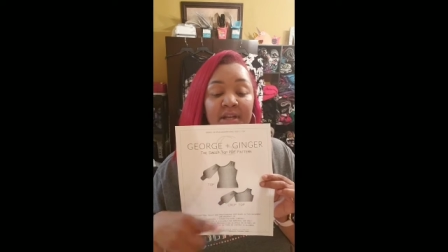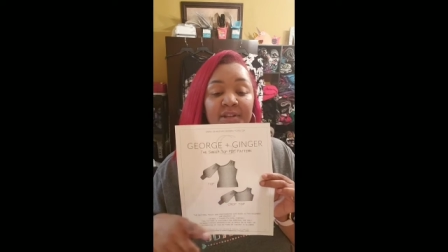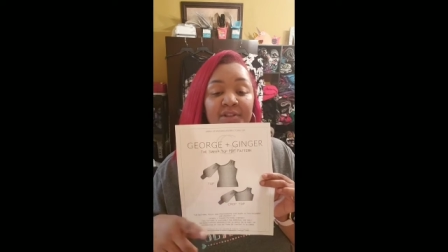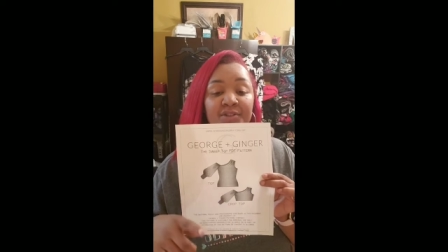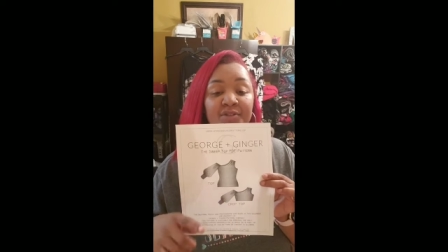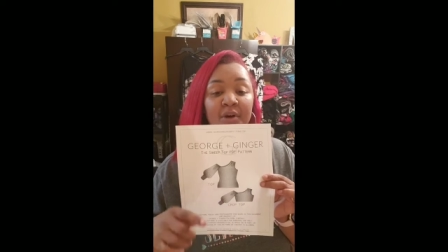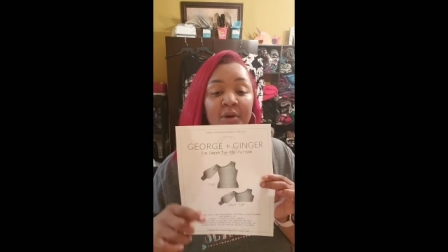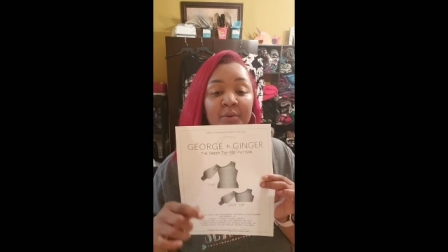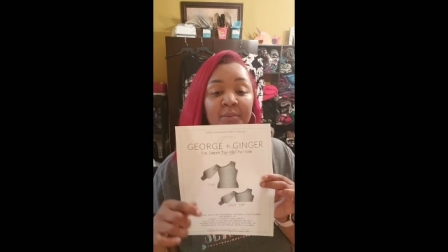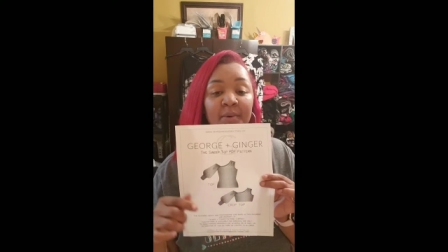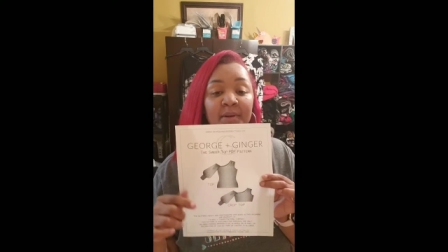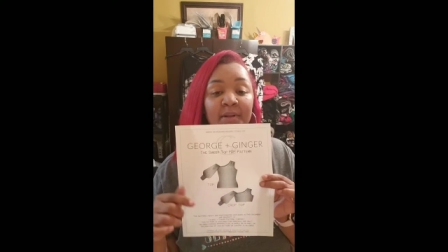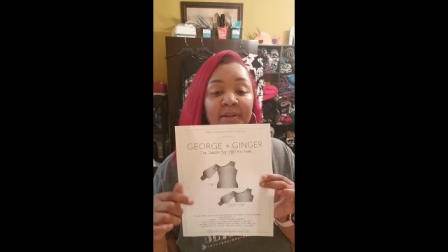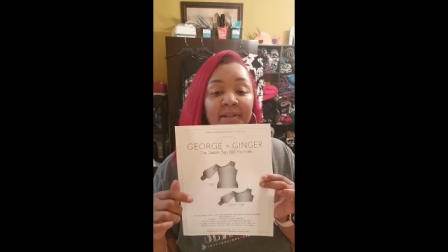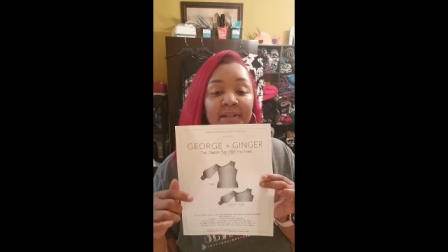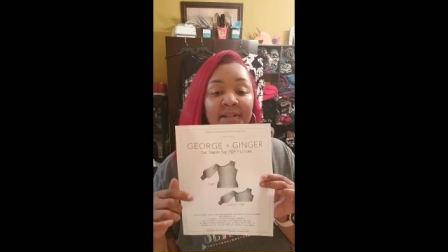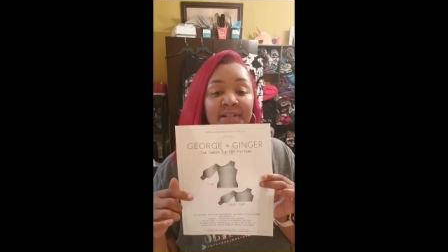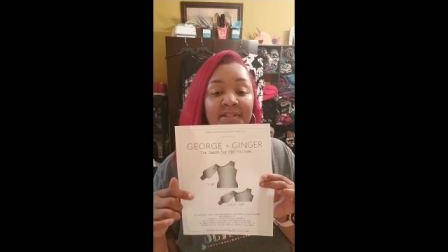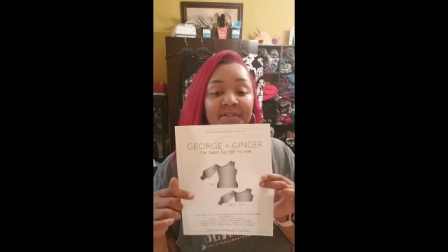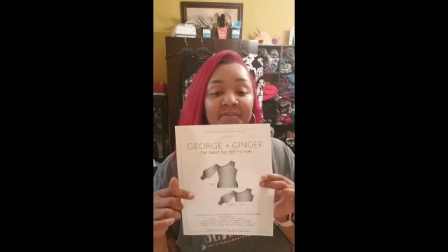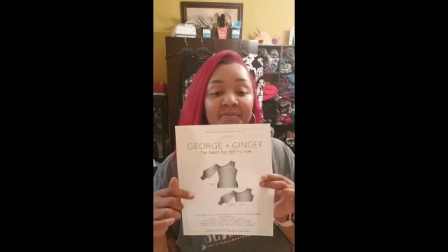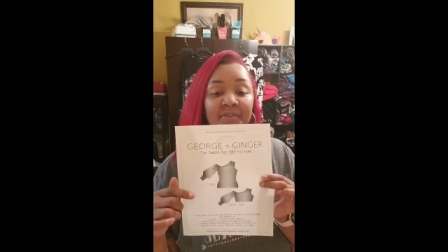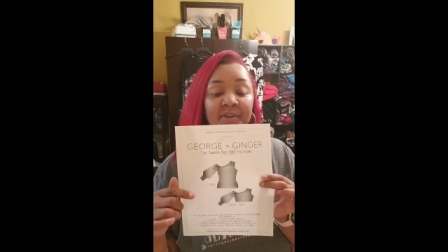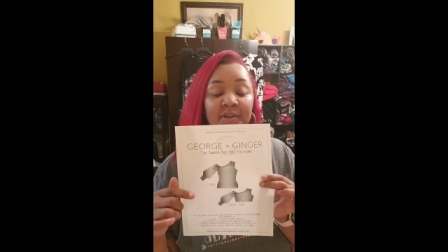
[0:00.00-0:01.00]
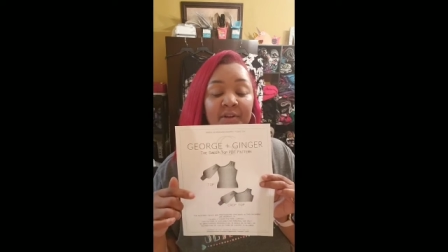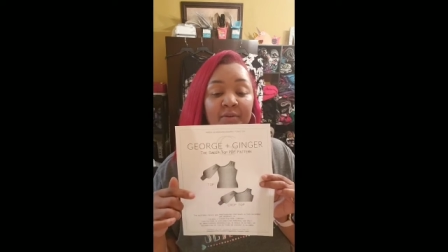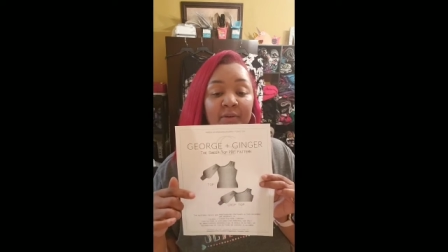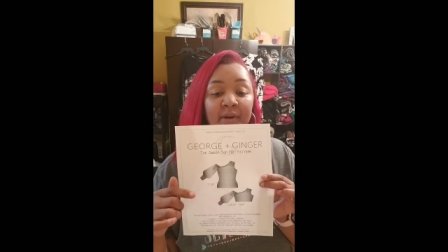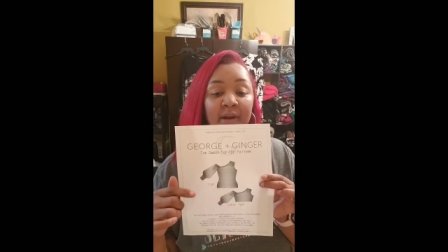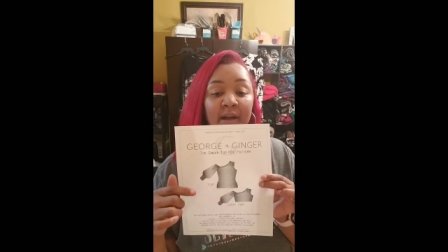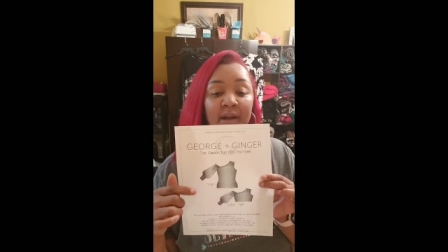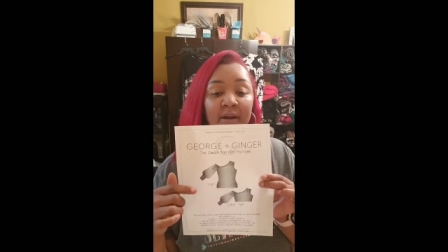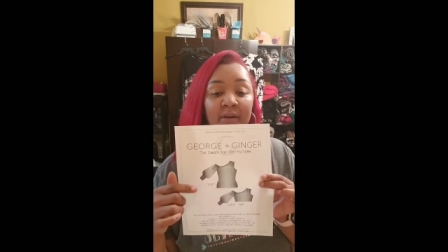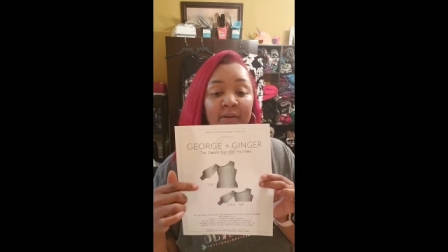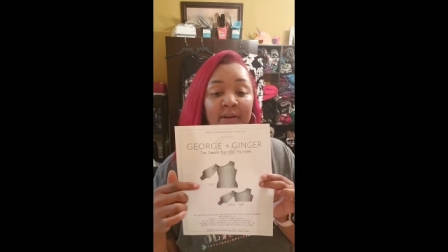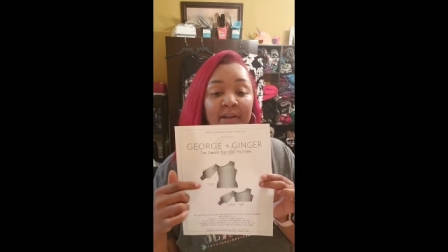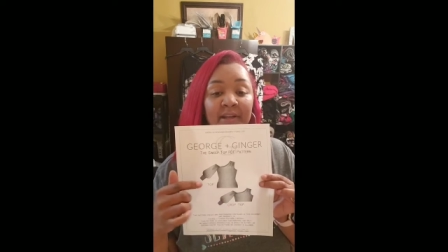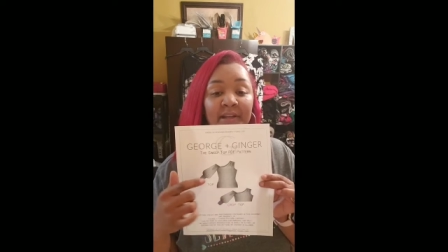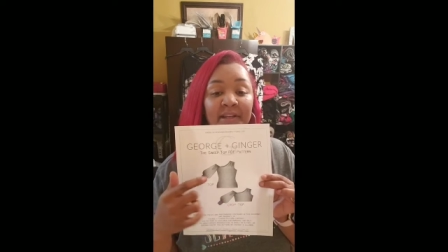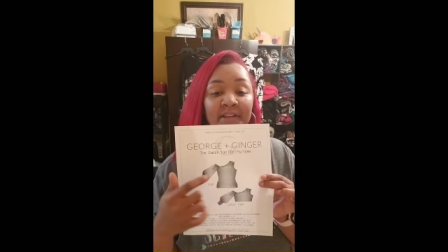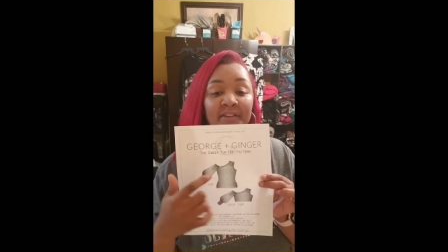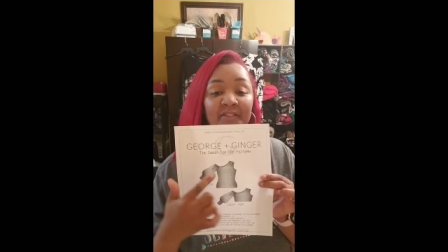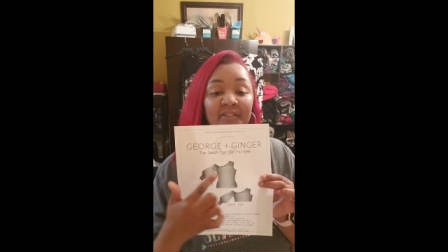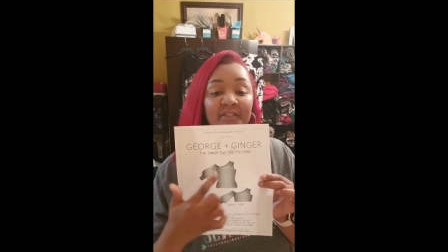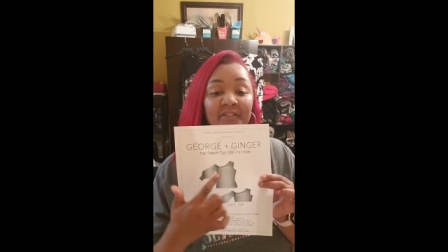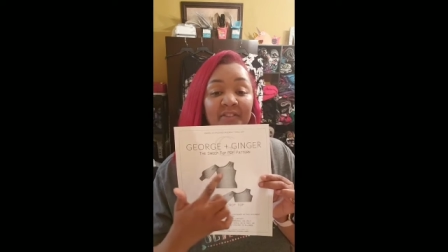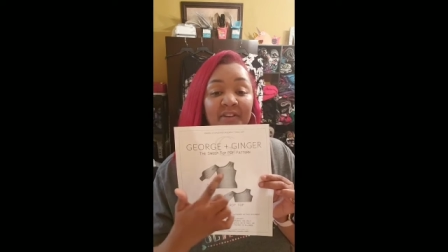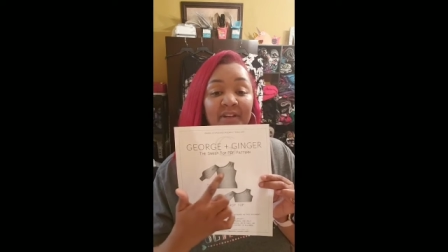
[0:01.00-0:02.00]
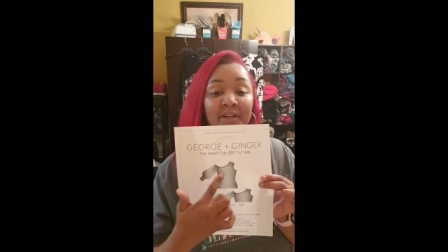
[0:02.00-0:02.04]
So I would need to figure out if